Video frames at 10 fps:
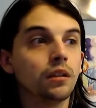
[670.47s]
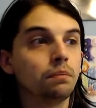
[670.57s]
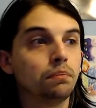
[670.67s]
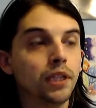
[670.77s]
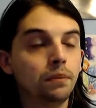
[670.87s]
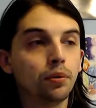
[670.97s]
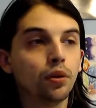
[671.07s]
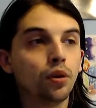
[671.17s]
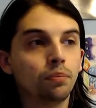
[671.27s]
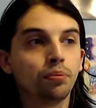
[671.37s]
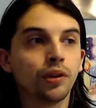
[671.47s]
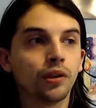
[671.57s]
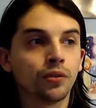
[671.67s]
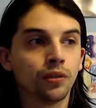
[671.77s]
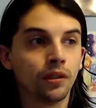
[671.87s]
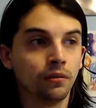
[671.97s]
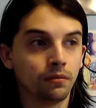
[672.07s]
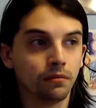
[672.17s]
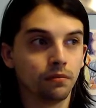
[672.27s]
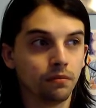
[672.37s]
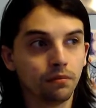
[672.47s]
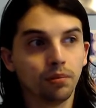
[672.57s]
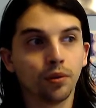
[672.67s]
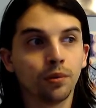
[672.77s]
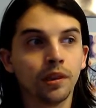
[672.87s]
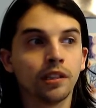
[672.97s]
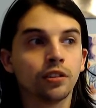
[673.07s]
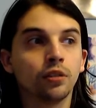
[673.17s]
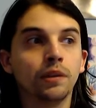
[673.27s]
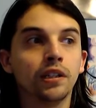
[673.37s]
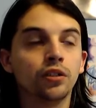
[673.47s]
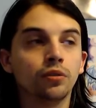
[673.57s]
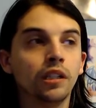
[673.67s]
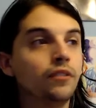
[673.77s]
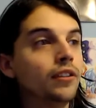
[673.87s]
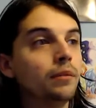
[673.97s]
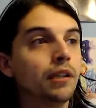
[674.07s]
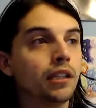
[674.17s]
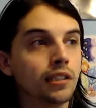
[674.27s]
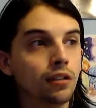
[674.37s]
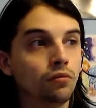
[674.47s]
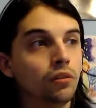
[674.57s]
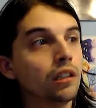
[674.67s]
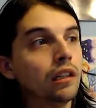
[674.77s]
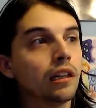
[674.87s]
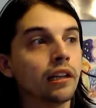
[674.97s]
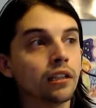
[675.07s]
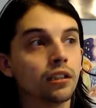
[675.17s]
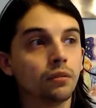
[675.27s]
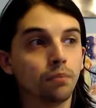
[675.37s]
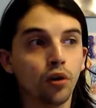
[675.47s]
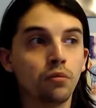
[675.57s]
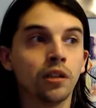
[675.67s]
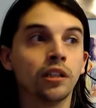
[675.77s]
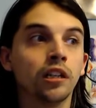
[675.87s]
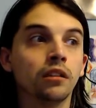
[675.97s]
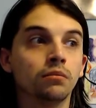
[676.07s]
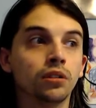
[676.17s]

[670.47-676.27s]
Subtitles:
People are pre-ordering Pokemon Let's Go Pikachu and Eevee because they really like Pokemon games.